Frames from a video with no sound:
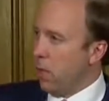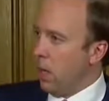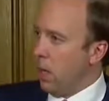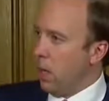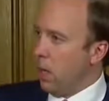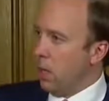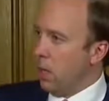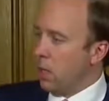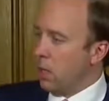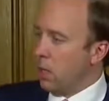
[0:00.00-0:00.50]

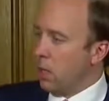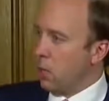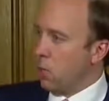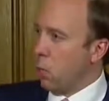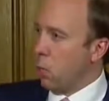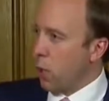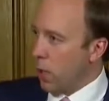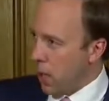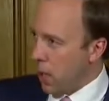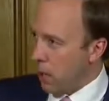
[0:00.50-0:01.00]
is
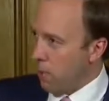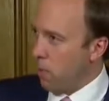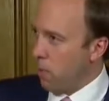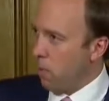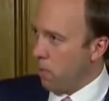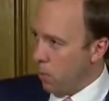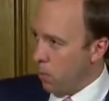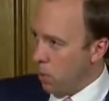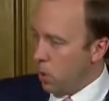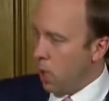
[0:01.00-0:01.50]
what I
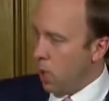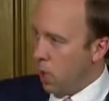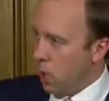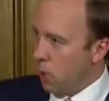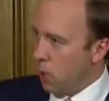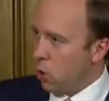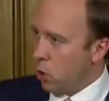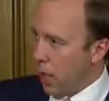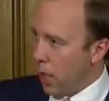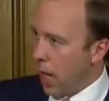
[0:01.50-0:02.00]

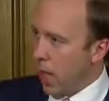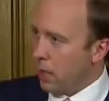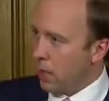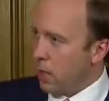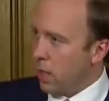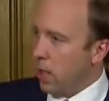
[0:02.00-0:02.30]
look at.